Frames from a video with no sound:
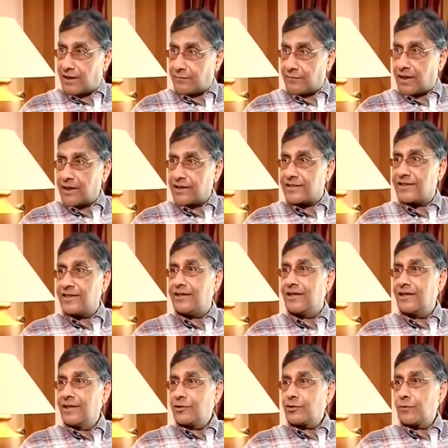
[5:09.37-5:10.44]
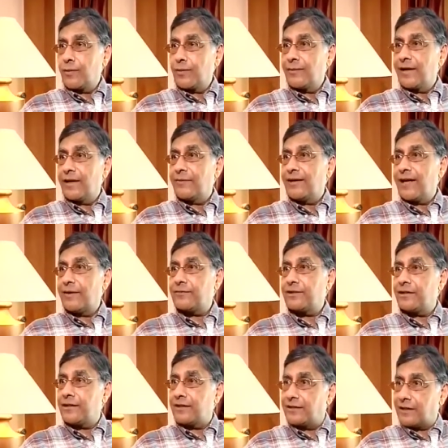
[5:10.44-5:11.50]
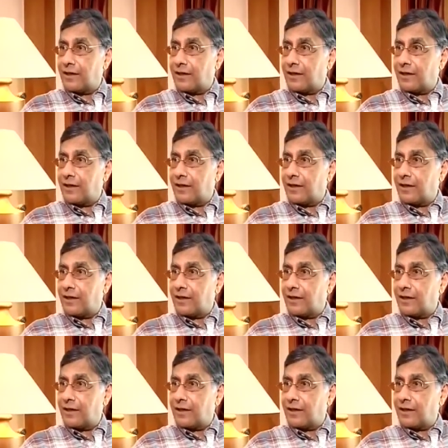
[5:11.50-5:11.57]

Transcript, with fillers: Amanasi Subramaniam adapted it,